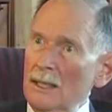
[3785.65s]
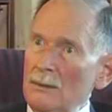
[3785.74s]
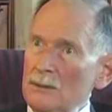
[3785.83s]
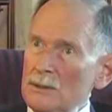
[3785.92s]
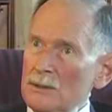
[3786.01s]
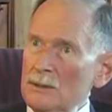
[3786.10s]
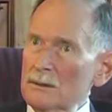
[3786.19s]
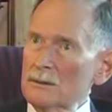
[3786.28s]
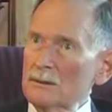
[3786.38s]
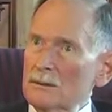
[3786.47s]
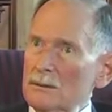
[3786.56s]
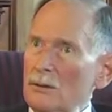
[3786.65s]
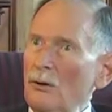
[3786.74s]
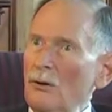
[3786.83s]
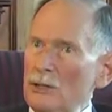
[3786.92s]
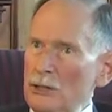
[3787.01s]
I was
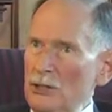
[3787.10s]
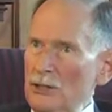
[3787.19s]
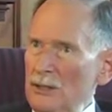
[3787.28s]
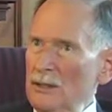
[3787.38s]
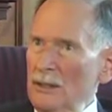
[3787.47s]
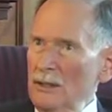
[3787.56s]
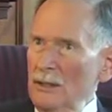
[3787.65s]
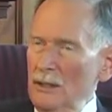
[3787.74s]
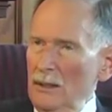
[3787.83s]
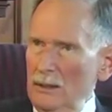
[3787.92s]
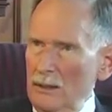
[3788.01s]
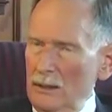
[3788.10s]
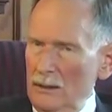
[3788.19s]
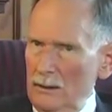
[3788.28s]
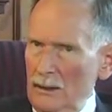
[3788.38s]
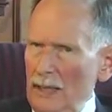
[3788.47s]
cautioned.
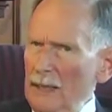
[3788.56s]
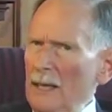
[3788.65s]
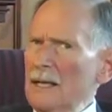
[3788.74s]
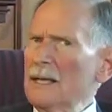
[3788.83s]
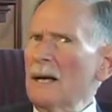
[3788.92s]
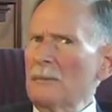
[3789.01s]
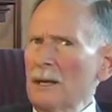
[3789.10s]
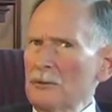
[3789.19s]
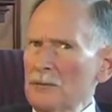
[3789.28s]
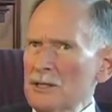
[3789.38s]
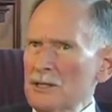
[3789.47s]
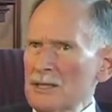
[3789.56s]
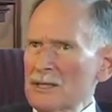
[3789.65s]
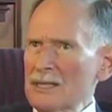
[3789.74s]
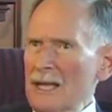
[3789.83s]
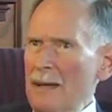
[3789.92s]
I got my wrist
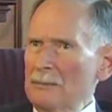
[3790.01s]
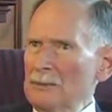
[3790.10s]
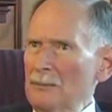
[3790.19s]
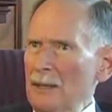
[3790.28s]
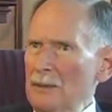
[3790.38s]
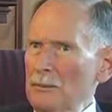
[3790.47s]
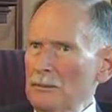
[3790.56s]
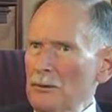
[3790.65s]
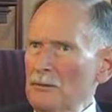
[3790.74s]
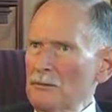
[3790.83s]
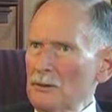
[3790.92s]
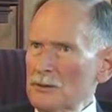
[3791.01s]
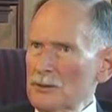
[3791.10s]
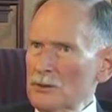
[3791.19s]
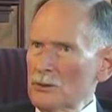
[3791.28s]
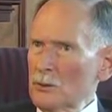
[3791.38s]
slapped by the
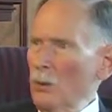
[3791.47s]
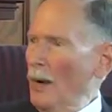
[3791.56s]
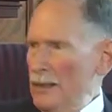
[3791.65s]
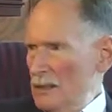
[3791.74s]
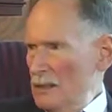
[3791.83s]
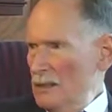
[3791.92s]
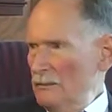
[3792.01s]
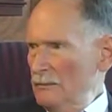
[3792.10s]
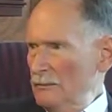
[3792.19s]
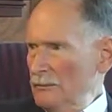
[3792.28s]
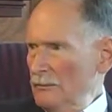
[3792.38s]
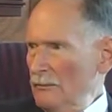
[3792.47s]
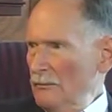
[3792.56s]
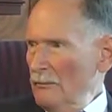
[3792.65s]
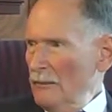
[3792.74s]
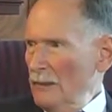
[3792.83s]
provost twice
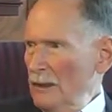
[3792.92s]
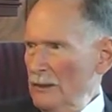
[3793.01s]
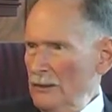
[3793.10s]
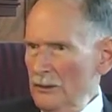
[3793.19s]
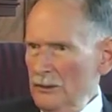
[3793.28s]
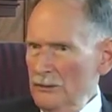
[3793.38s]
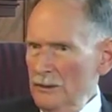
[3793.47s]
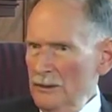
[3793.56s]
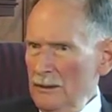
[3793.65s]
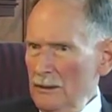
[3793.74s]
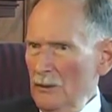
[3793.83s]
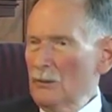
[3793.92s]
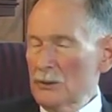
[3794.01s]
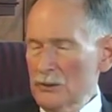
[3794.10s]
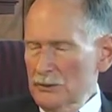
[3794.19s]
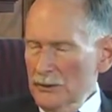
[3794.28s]
in the
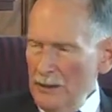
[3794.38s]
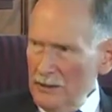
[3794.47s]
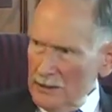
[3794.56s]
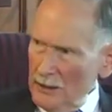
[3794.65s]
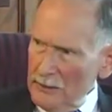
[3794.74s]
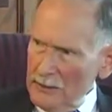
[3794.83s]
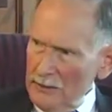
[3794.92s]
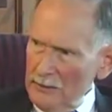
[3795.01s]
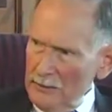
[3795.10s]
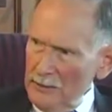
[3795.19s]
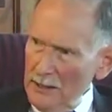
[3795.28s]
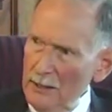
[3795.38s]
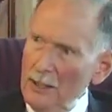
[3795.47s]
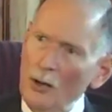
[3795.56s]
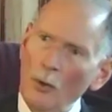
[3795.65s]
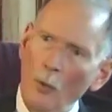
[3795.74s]
almost 3 years I was interim
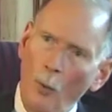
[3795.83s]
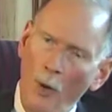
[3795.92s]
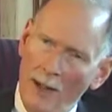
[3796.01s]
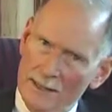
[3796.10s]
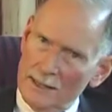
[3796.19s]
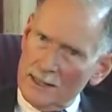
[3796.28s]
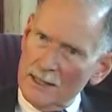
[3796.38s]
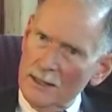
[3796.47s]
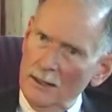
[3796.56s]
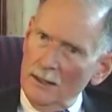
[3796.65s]
dean. Once,